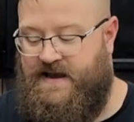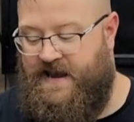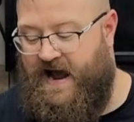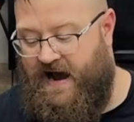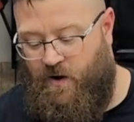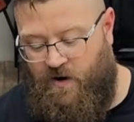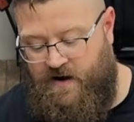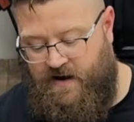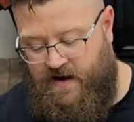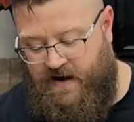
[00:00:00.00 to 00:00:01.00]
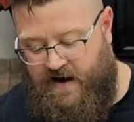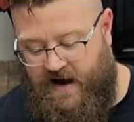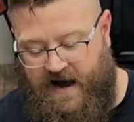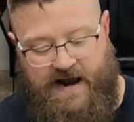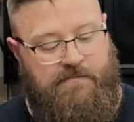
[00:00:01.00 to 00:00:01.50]
Now,
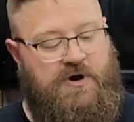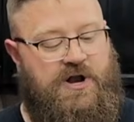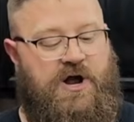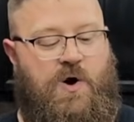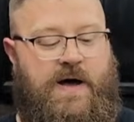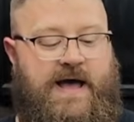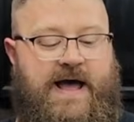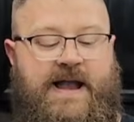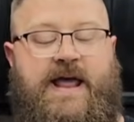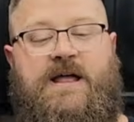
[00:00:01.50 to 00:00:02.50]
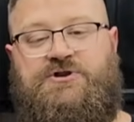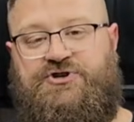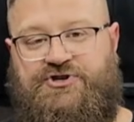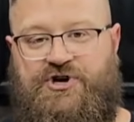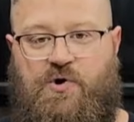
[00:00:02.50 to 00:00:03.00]
I am going to go ahead and
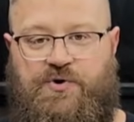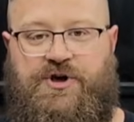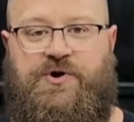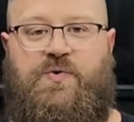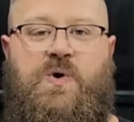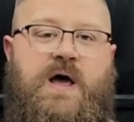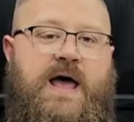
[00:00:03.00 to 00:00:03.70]
show you